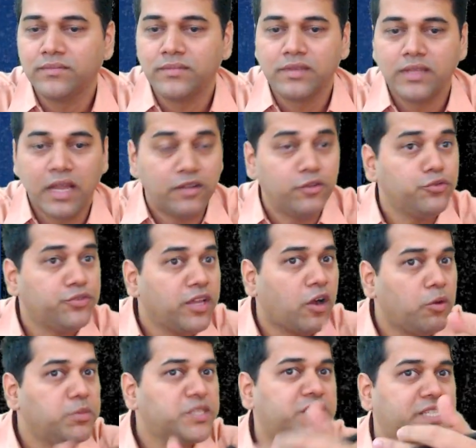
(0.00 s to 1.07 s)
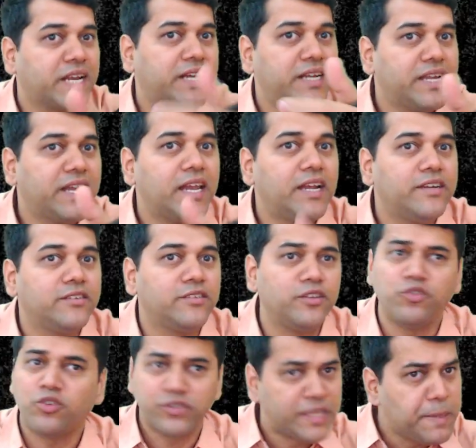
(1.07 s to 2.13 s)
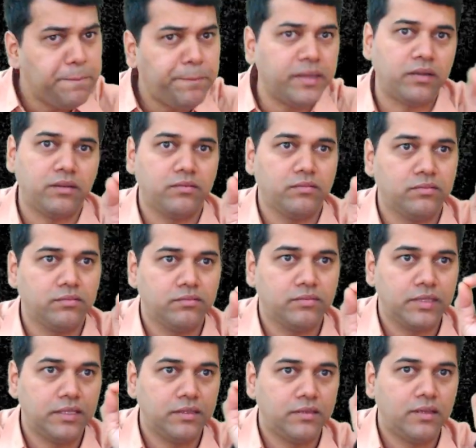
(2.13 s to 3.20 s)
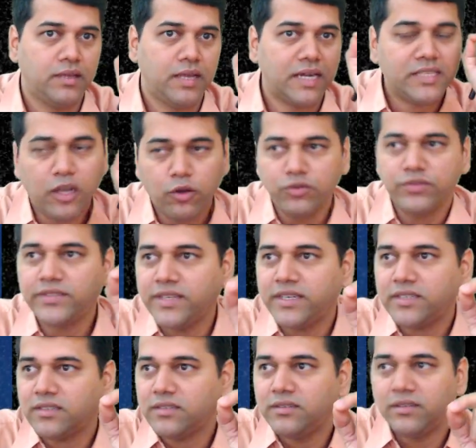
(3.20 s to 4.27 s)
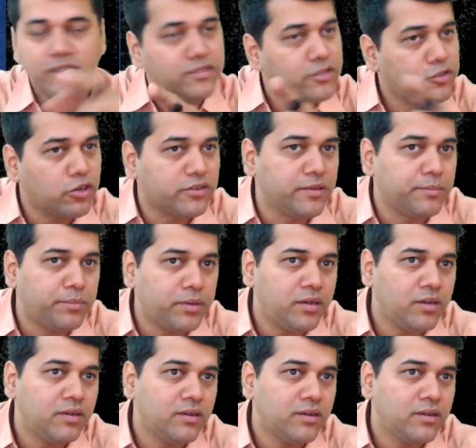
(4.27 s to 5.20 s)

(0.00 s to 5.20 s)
And you see how much technicality is involved. Simple. At the outset, is it not simple?